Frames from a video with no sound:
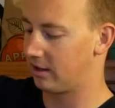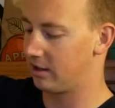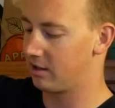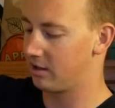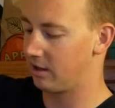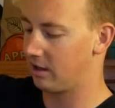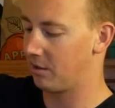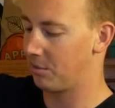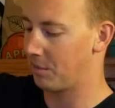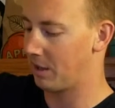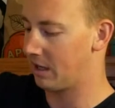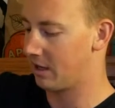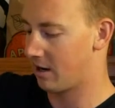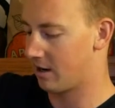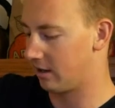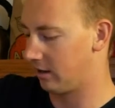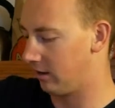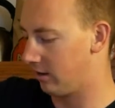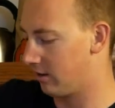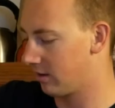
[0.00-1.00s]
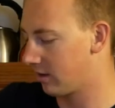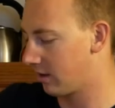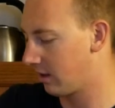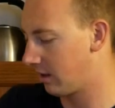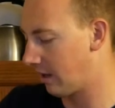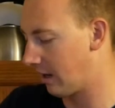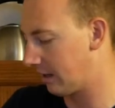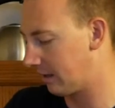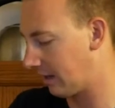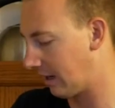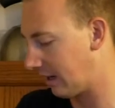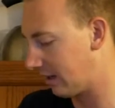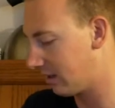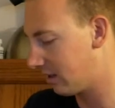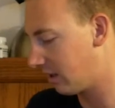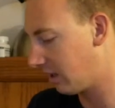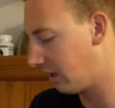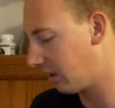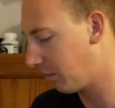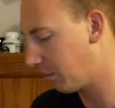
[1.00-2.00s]
It may not look that
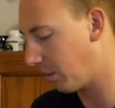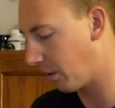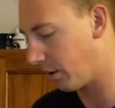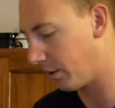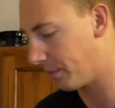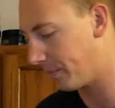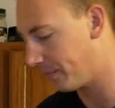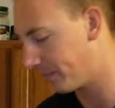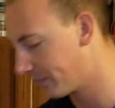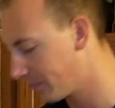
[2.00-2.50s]
tasty, but